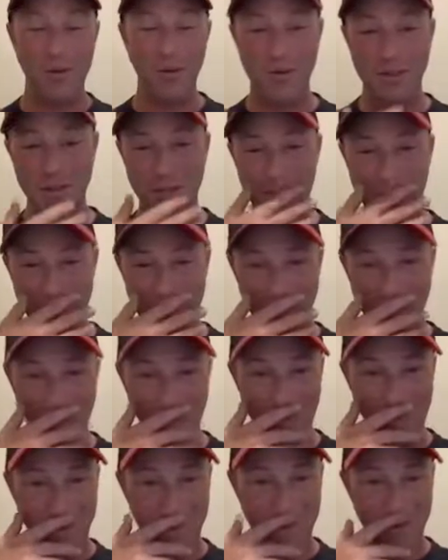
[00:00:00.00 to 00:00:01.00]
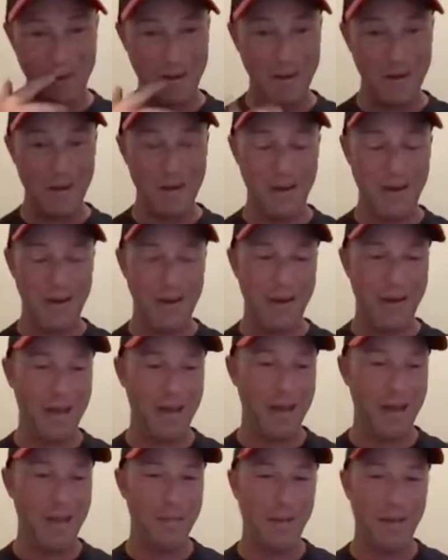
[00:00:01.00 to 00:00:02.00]
whole system real quick.
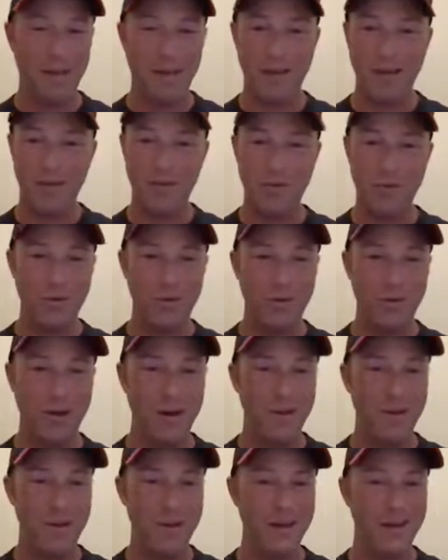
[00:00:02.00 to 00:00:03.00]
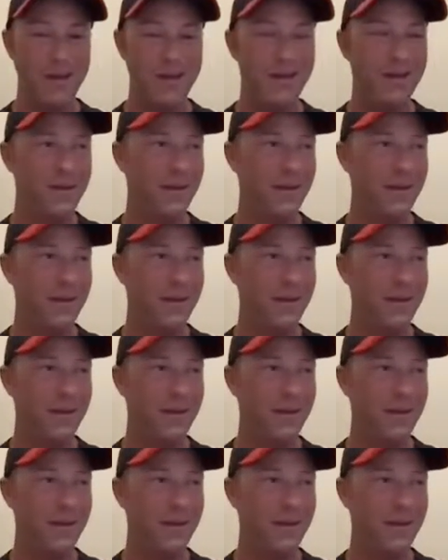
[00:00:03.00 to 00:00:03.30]
And my kids were screaming.